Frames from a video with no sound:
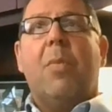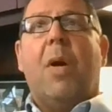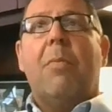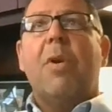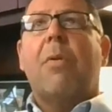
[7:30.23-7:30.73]

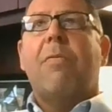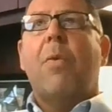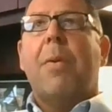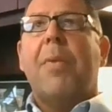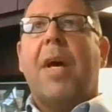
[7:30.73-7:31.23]
we were
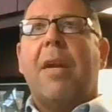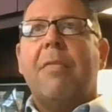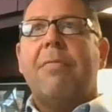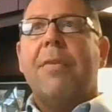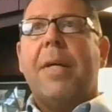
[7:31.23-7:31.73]
formed out
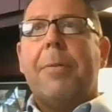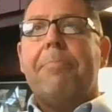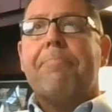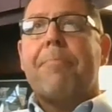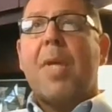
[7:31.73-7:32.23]
of
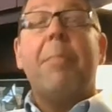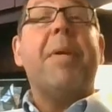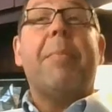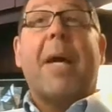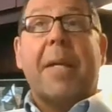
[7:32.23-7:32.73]
a
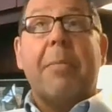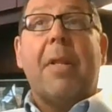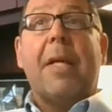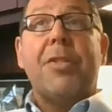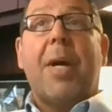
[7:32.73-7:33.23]
meatpacking
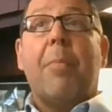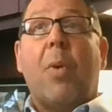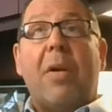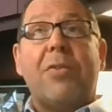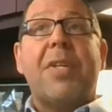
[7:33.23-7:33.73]
plant, John
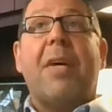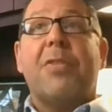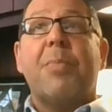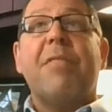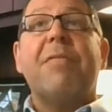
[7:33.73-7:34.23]
Morell's, now
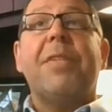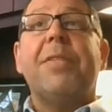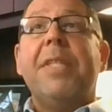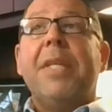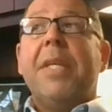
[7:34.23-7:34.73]
Smithfield.
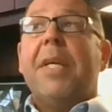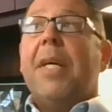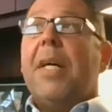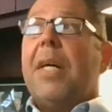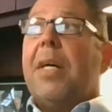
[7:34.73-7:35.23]

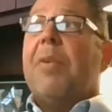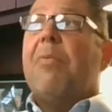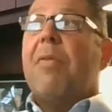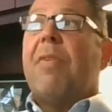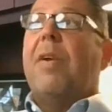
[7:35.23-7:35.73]
And
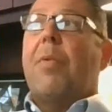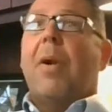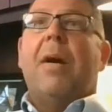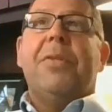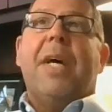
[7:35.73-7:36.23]
we're very
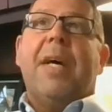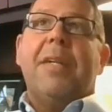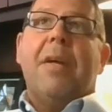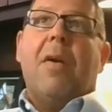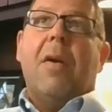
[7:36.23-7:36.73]
proud
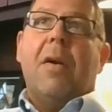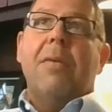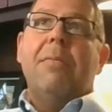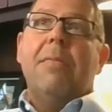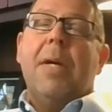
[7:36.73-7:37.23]
that our
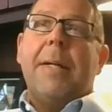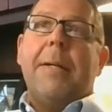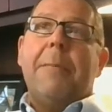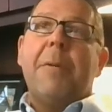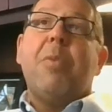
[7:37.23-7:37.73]

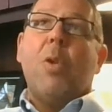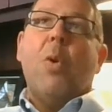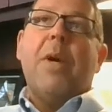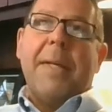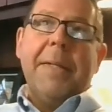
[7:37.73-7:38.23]

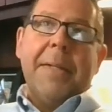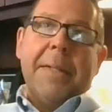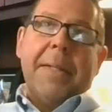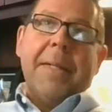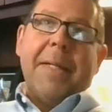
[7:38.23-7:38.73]
employee
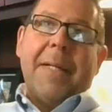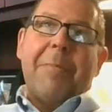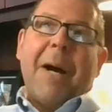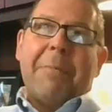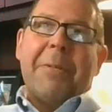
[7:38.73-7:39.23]

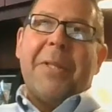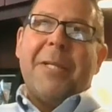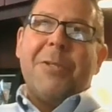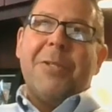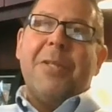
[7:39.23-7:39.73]

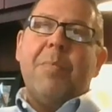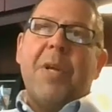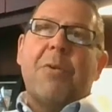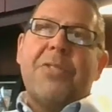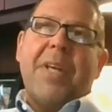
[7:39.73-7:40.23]
population
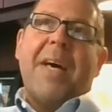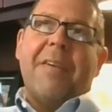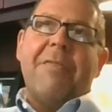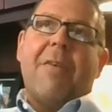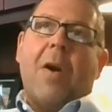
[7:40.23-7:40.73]
mirrors that
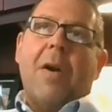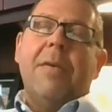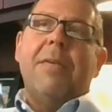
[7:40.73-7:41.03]
of our